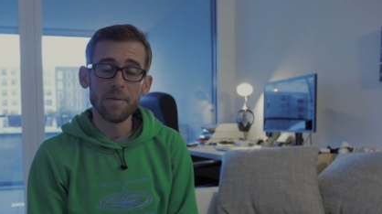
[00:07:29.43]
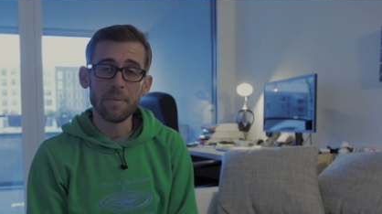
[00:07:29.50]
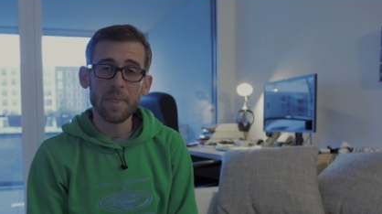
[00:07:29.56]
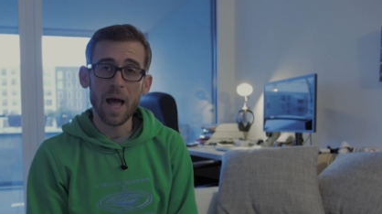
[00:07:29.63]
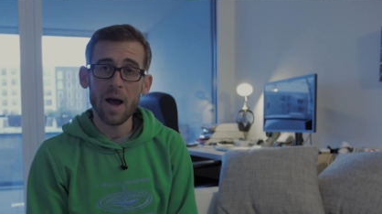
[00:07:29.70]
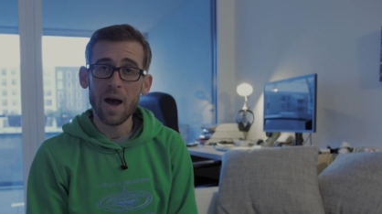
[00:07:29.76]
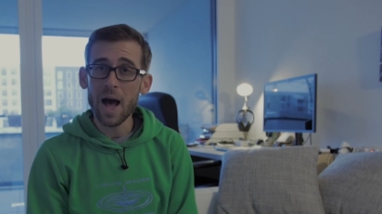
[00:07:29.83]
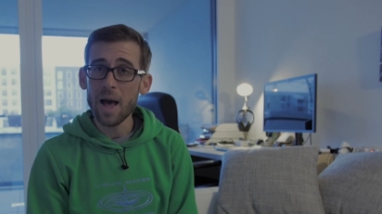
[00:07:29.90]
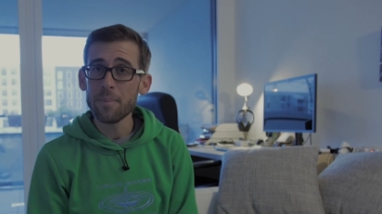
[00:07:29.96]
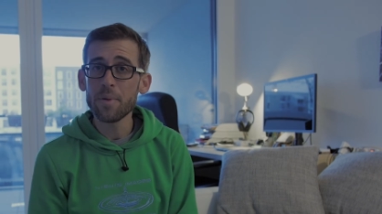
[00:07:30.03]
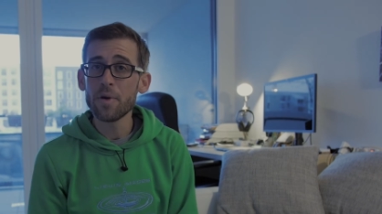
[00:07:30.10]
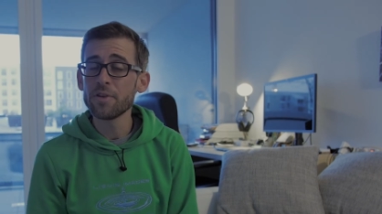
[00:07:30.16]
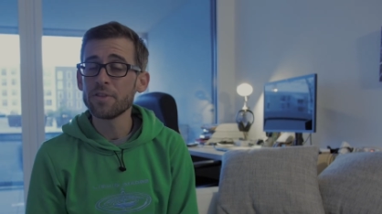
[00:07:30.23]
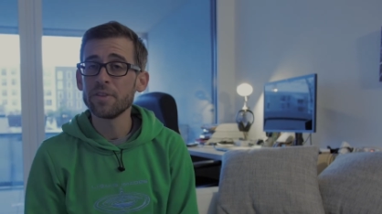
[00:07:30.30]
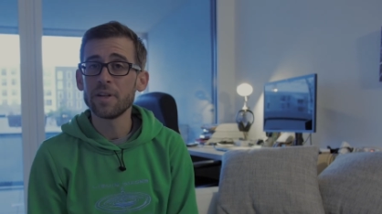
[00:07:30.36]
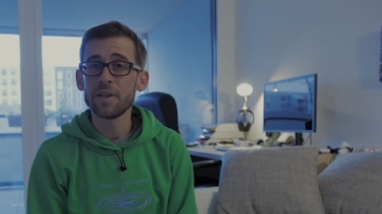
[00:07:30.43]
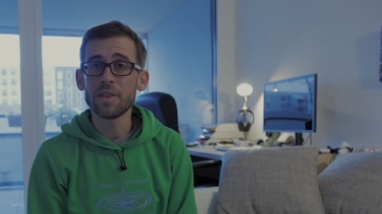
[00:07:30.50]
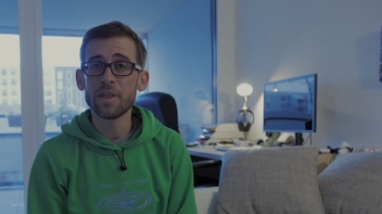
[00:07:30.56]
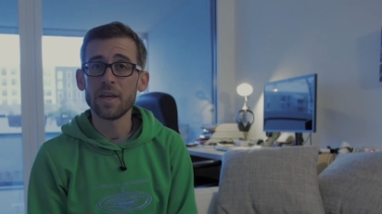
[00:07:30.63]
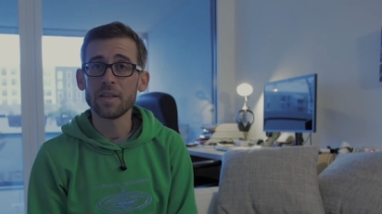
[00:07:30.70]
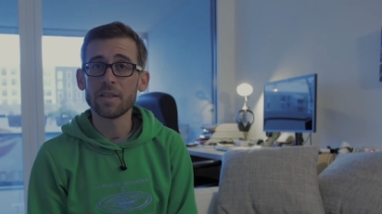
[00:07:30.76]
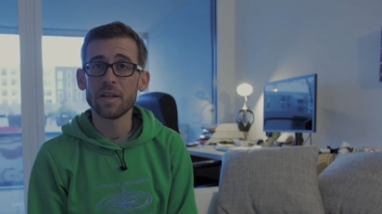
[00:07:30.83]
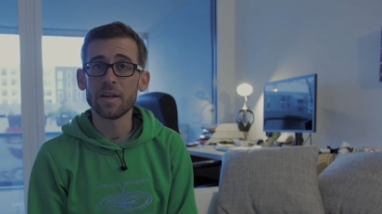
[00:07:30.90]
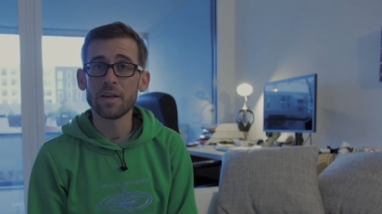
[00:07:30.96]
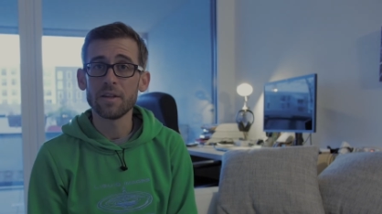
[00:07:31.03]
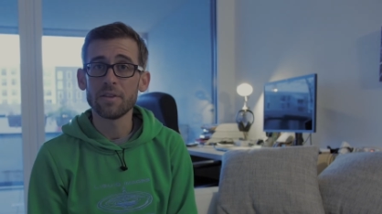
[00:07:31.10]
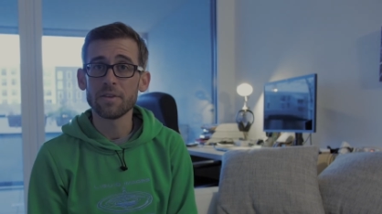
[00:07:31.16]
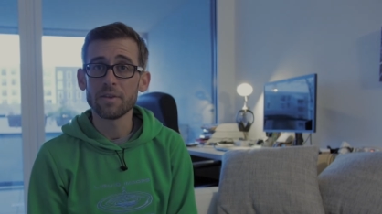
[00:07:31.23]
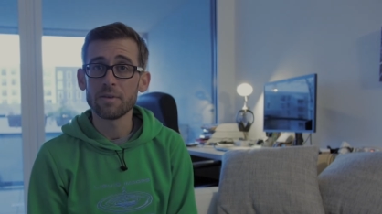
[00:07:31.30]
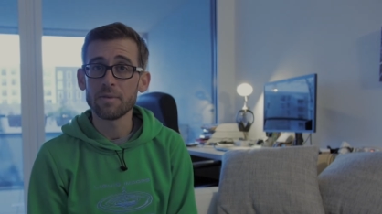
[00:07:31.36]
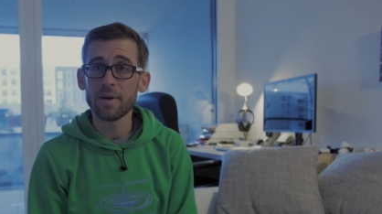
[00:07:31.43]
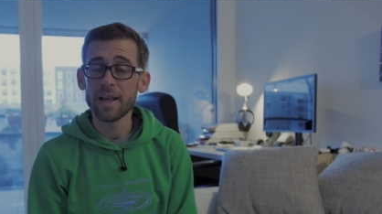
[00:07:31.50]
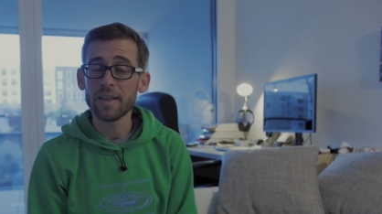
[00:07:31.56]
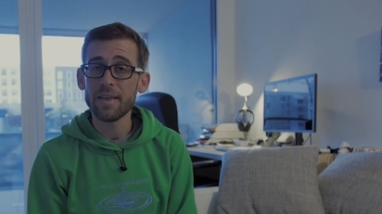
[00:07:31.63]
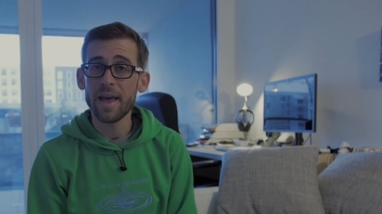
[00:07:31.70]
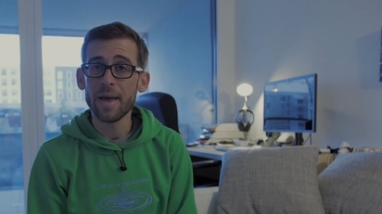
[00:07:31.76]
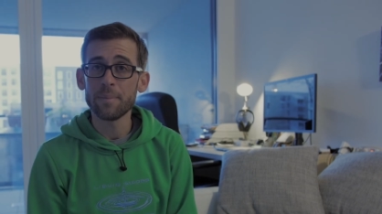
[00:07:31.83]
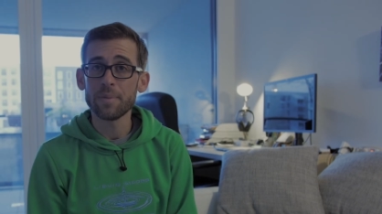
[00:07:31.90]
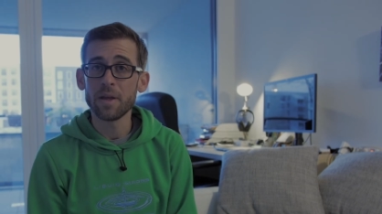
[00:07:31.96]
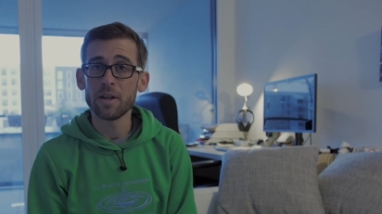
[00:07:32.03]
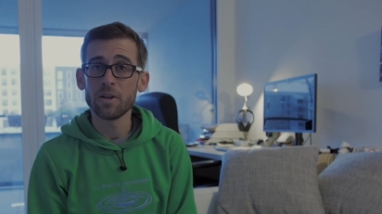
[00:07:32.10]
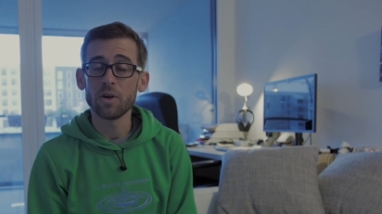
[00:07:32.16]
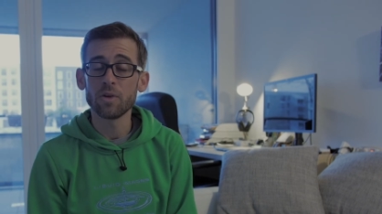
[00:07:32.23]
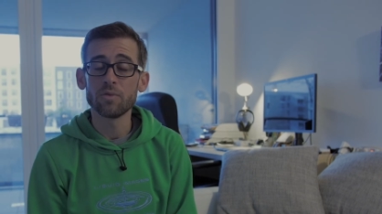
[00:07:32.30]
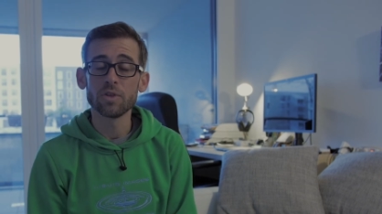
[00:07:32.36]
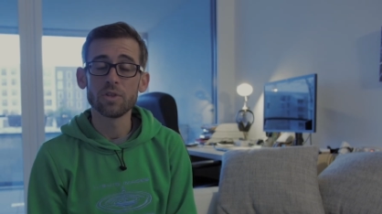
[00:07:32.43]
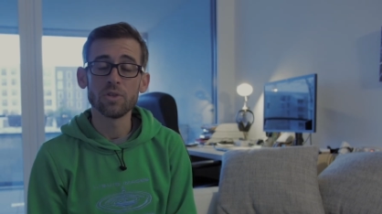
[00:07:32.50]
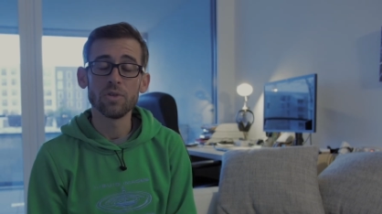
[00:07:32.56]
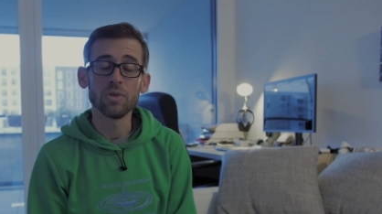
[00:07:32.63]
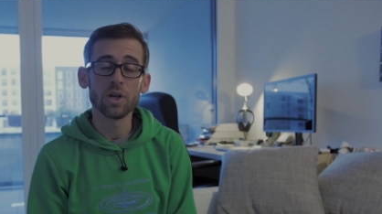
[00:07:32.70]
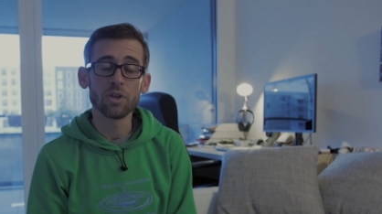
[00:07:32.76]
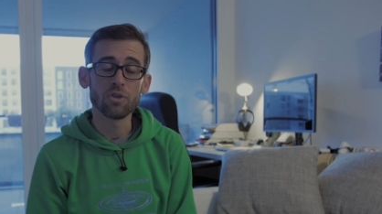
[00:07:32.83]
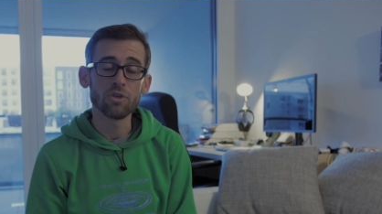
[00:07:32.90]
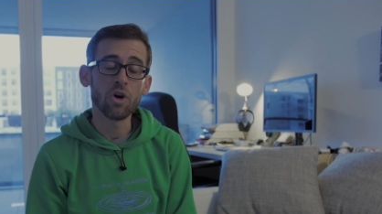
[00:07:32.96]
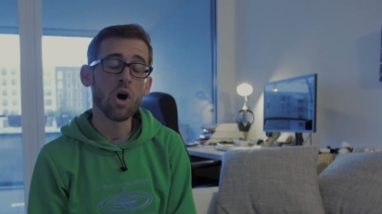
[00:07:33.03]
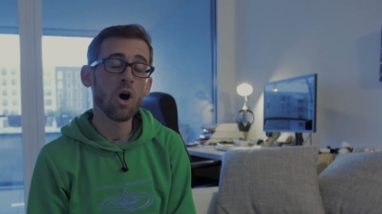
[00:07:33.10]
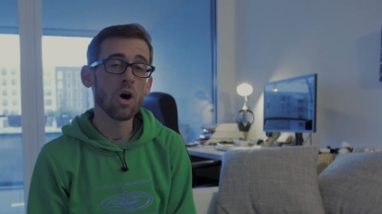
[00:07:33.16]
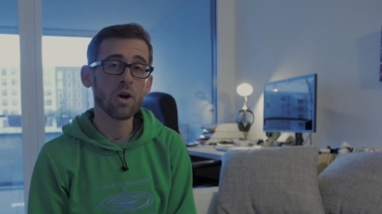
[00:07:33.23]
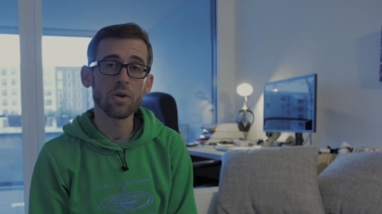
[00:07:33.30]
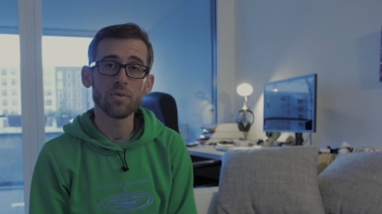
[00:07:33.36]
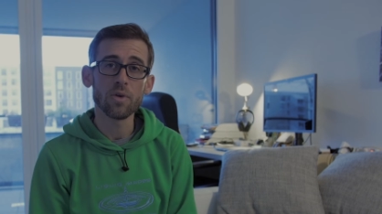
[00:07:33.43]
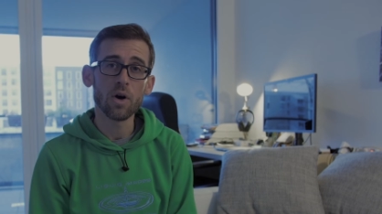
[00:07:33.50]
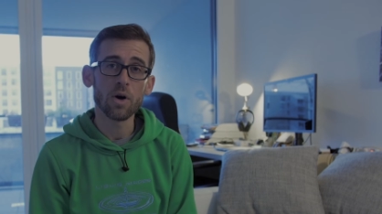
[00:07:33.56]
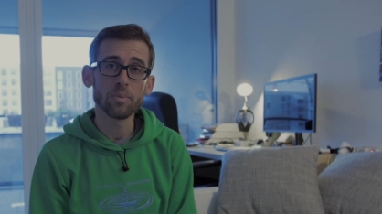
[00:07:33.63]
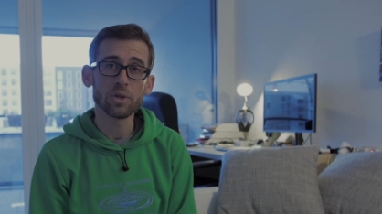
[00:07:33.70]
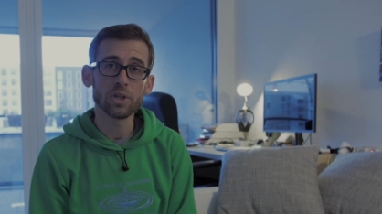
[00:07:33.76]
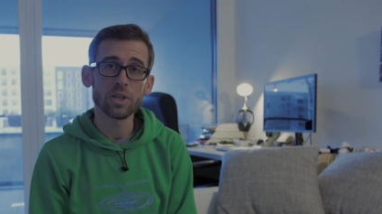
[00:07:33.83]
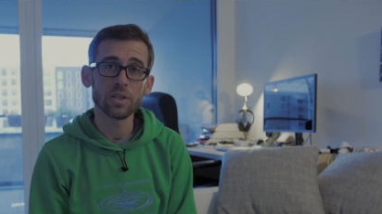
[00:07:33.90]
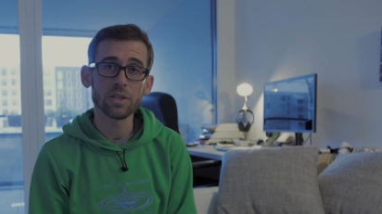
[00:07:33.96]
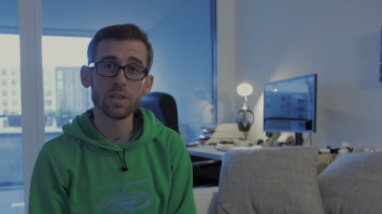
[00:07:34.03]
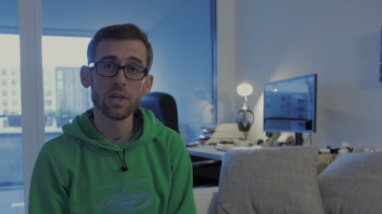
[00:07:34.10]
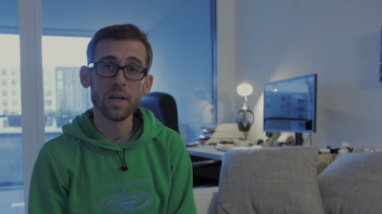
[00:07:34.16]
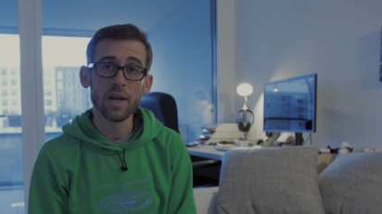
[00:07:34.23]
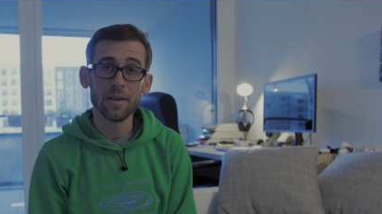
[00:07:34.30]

Now I personally think that it is a great app, that it offers you a ton of options,